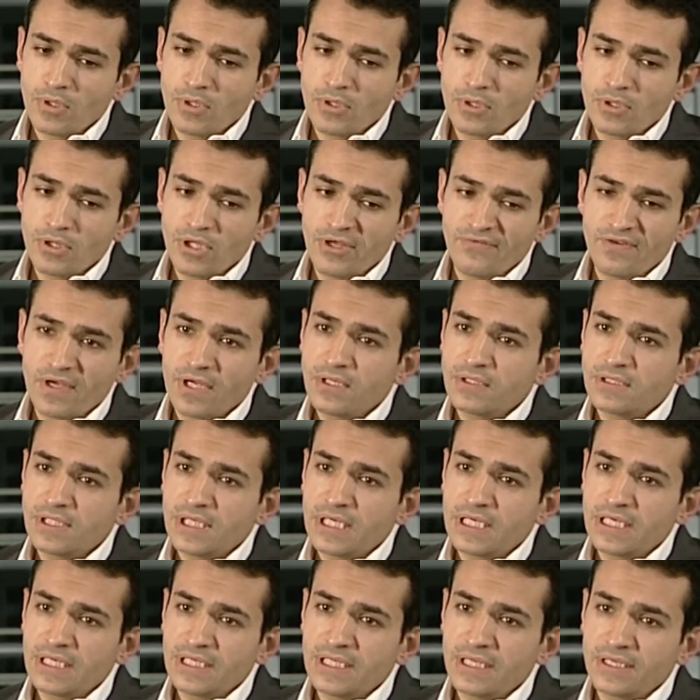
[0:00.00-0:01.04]
difficulty
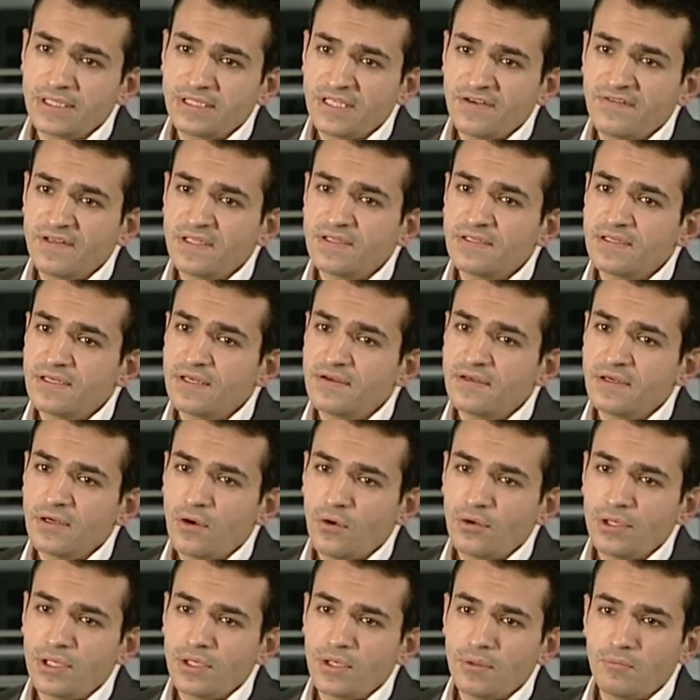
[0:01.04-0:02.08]
in connectivity
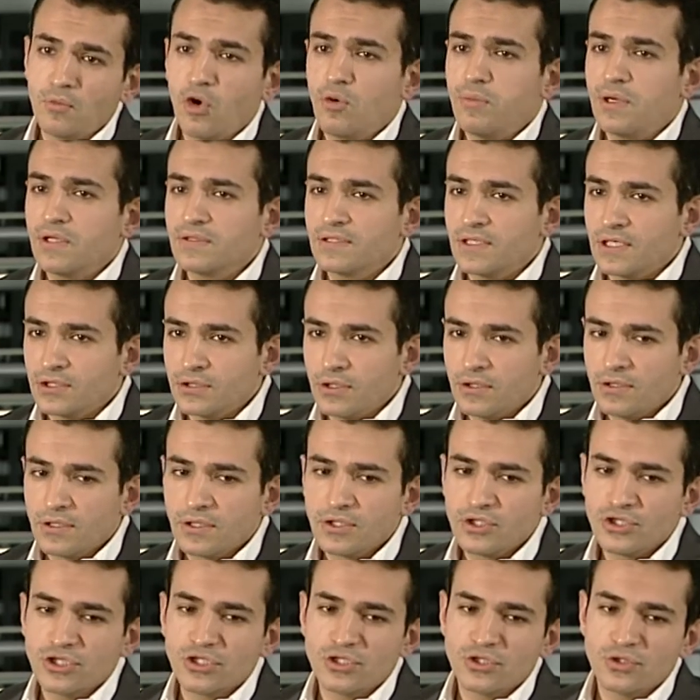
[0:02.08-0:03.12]
on mobile
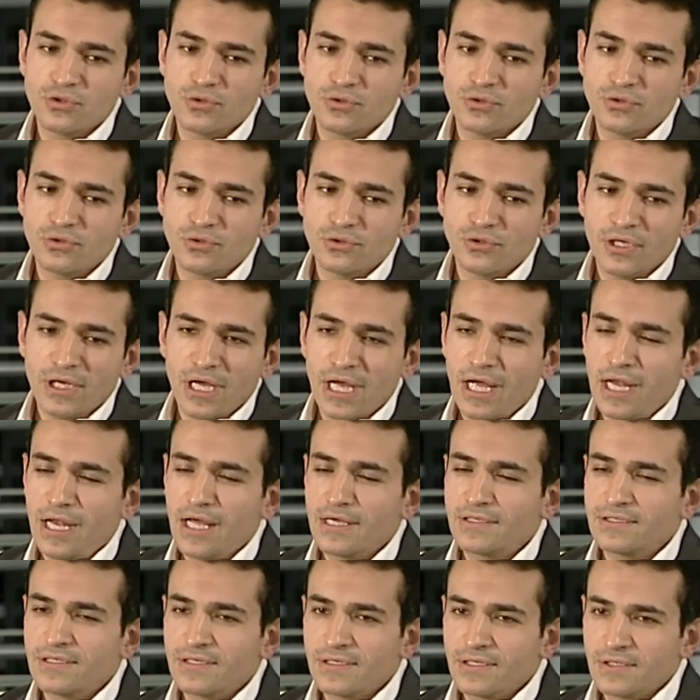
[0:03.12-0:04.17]
technology to
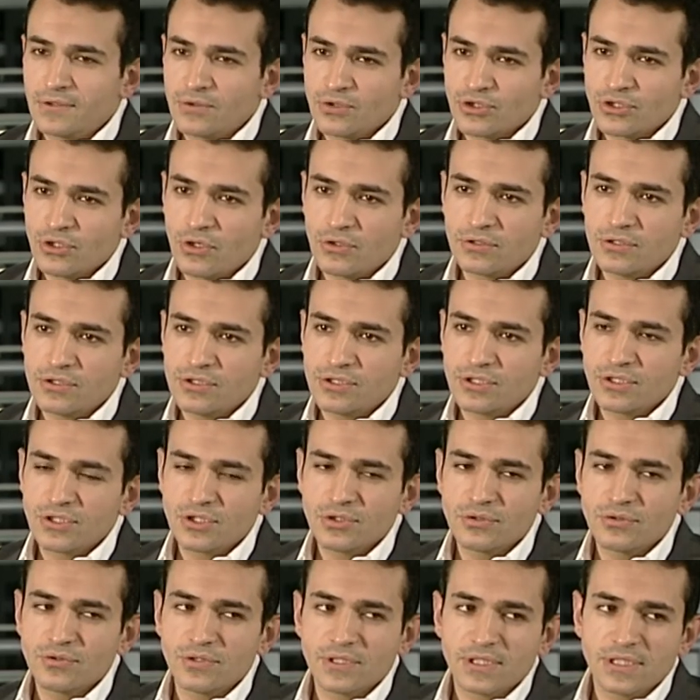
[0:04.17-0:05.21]
electrical shortages
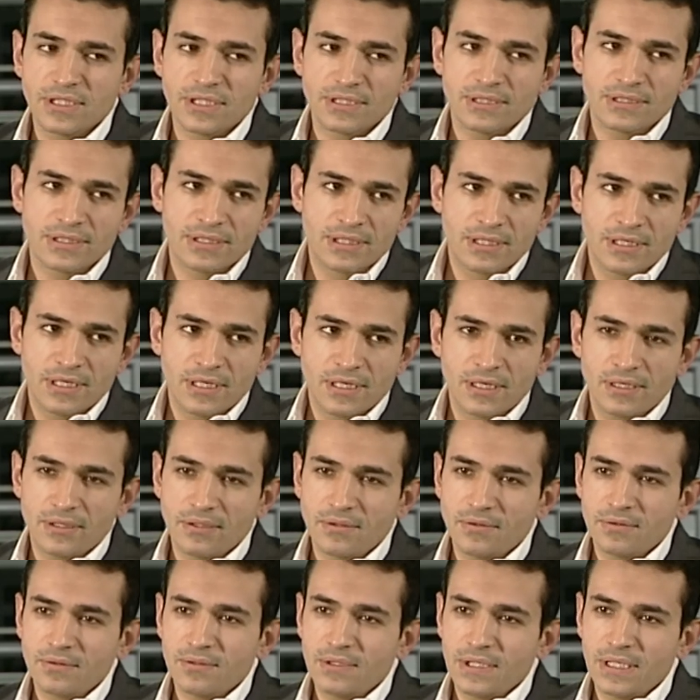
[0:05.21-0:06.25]
to a
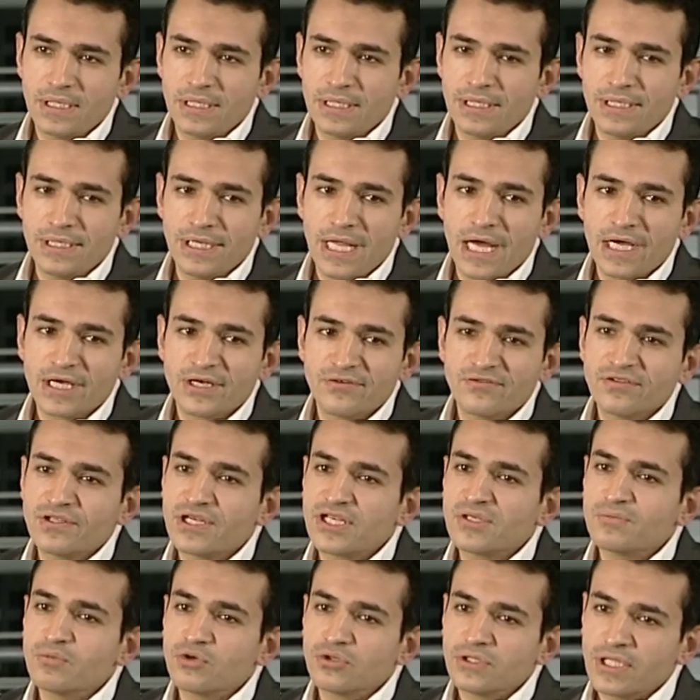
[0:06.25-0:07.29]
lack of
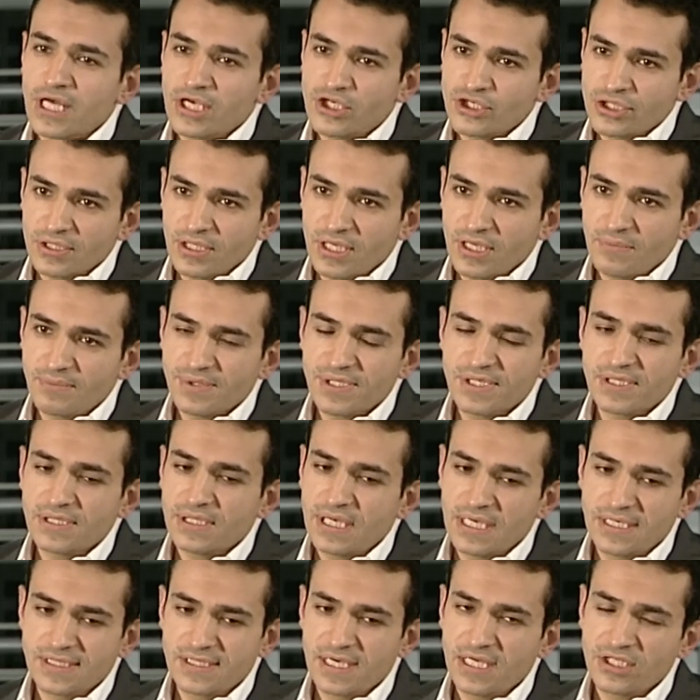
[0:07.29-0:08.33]
transportation hubs,
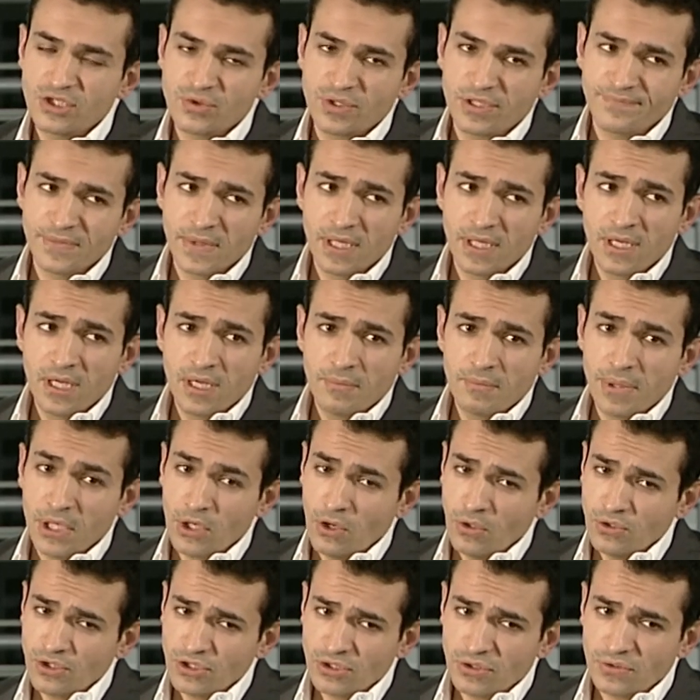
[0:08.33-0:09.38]
etc. But
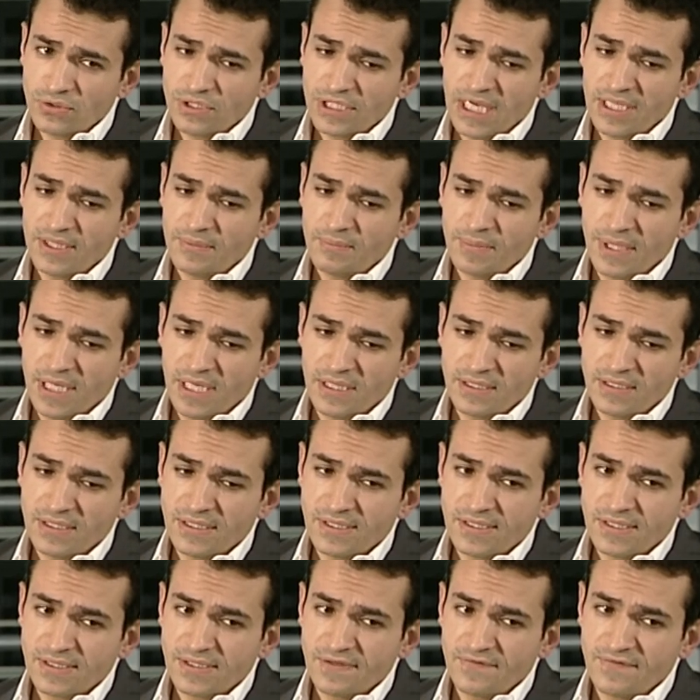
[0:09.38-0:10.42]
also the other part
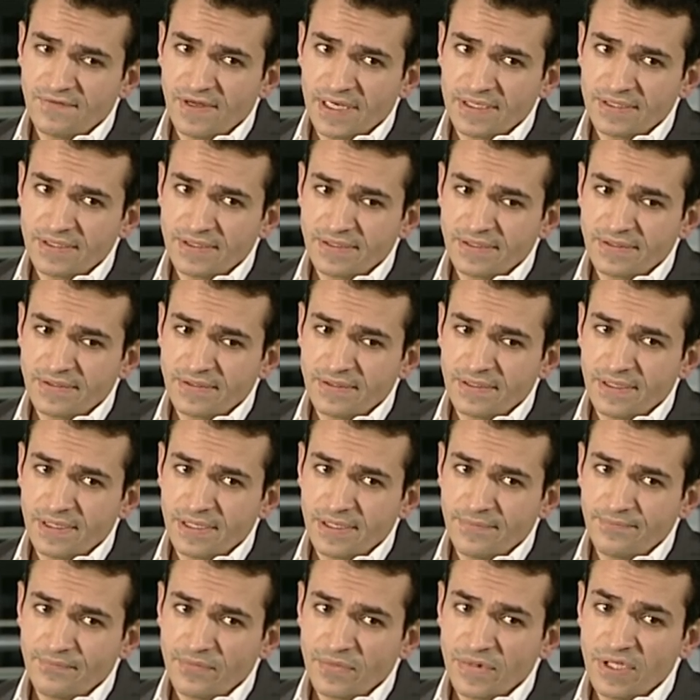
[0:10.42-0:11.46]
is the fact that
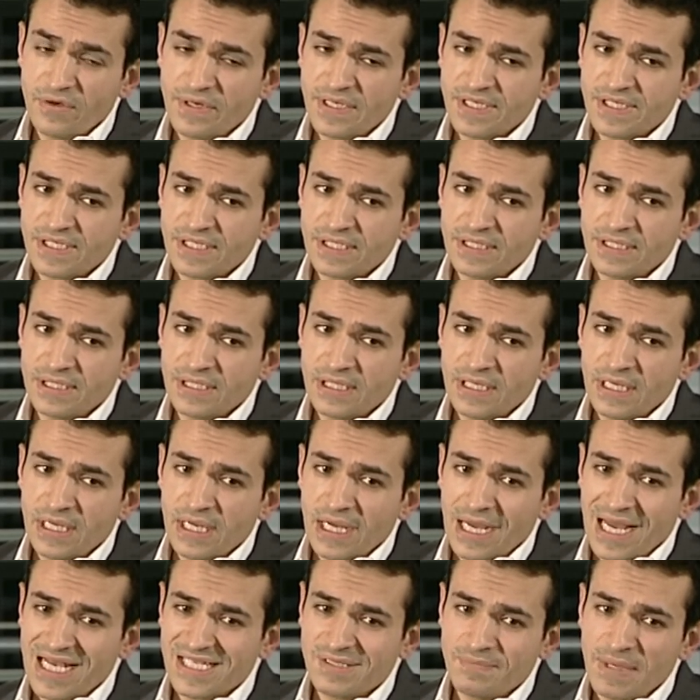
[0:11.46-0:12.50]
there isn't
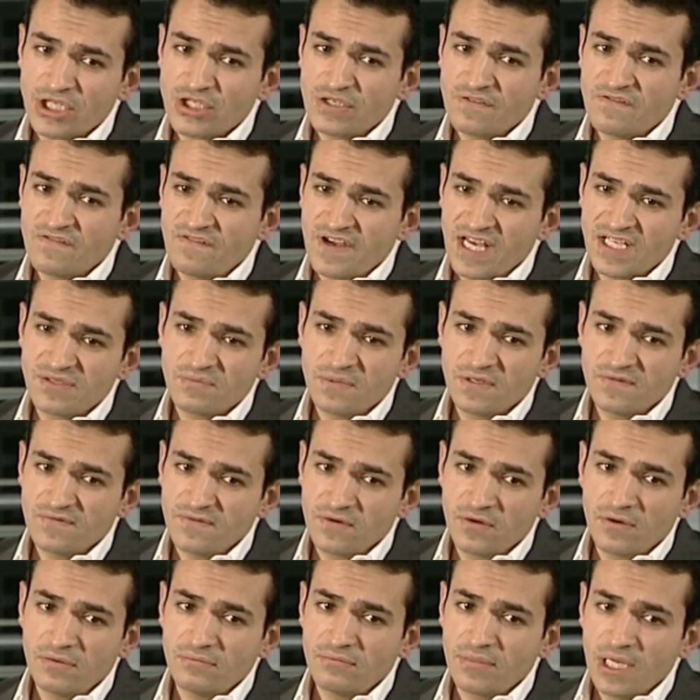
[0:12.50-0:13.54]
as much investment
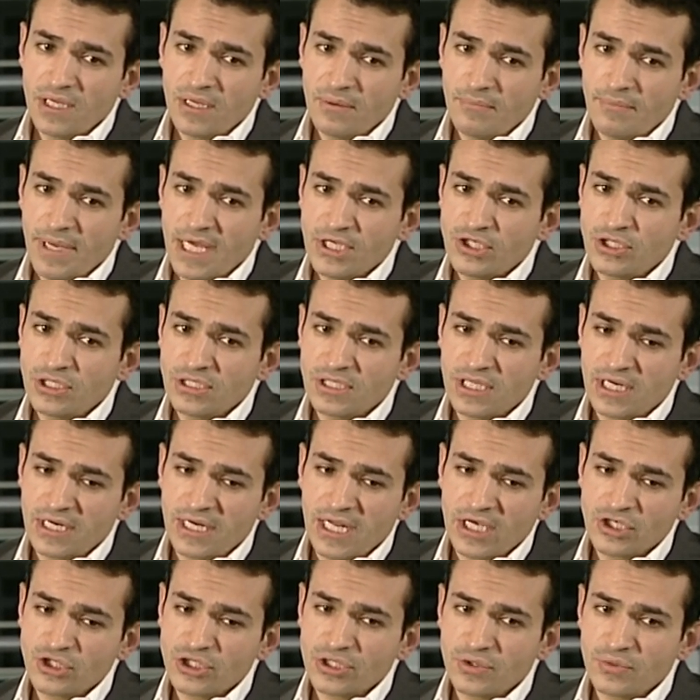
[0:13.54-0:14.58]
from major
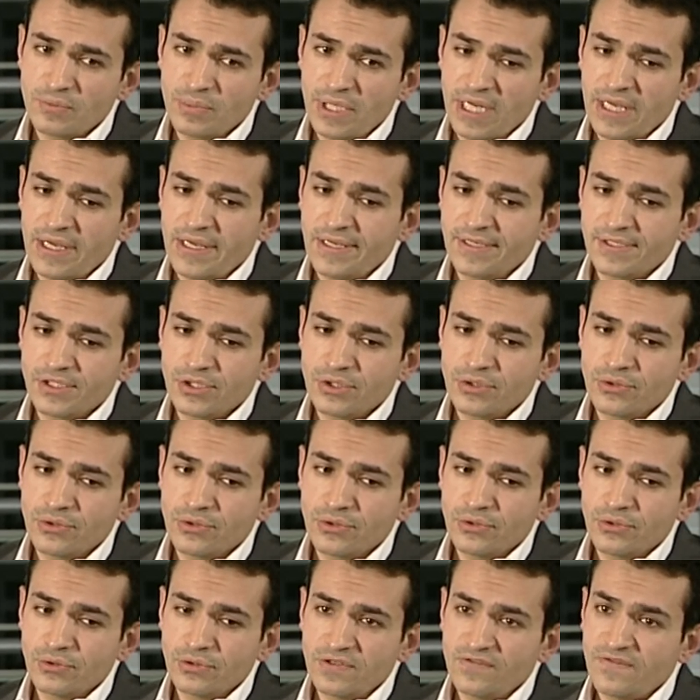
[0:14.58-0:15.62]
international players
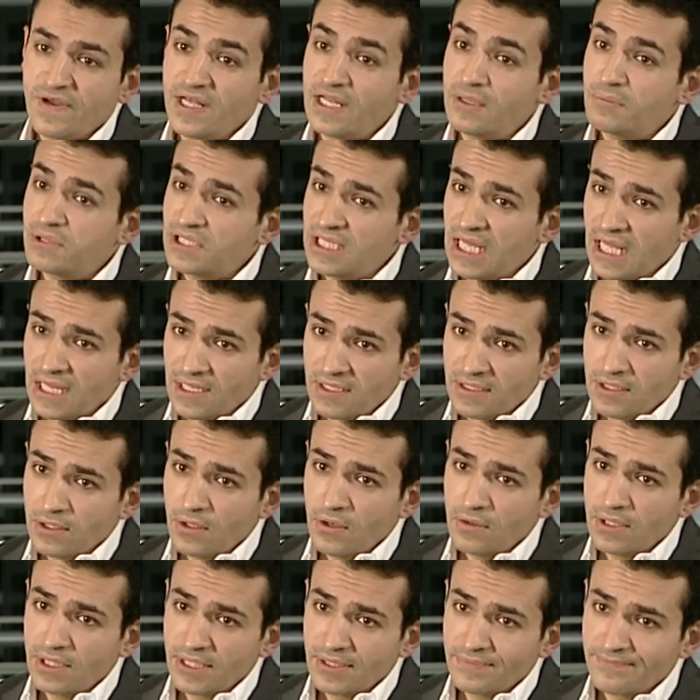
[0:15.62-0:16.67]
to develop talent
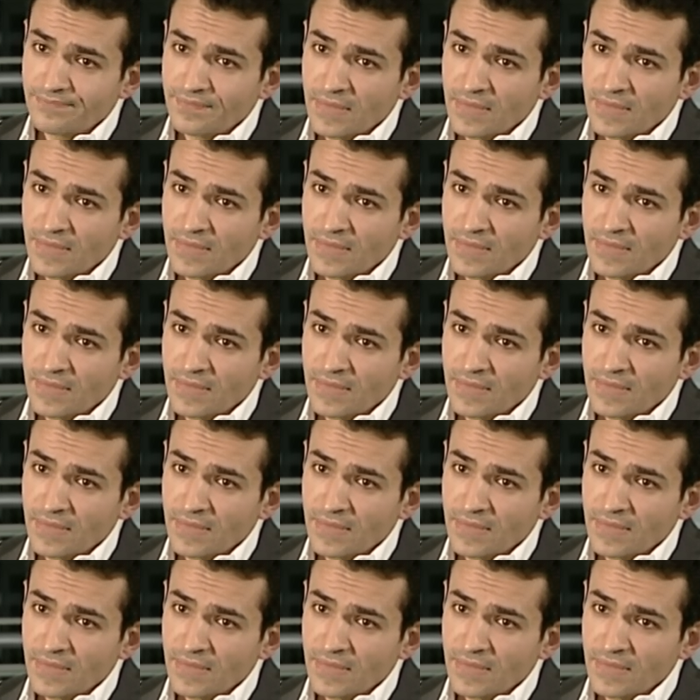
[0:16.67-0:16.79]
locally.